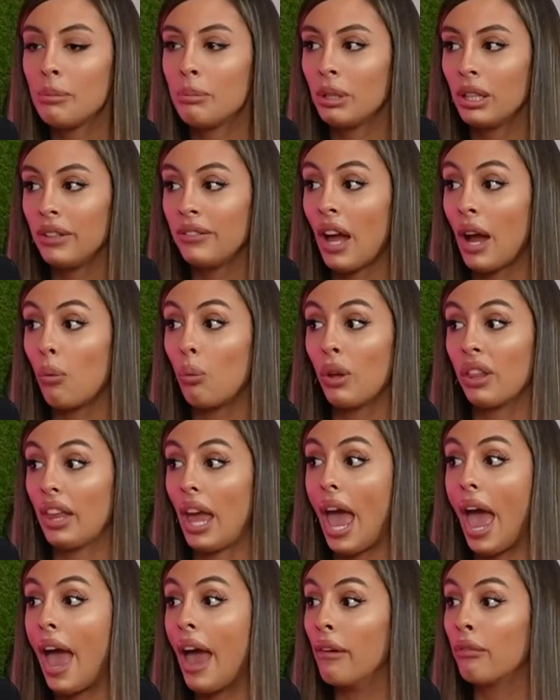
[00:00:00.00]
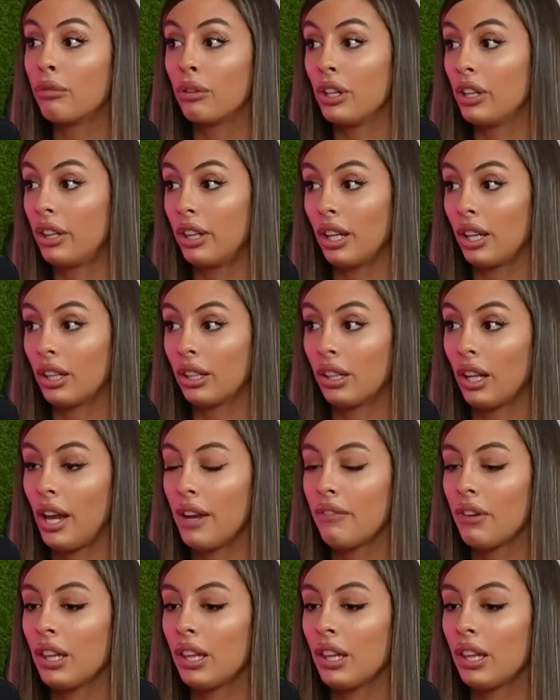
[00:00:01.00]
believe that with everything in life.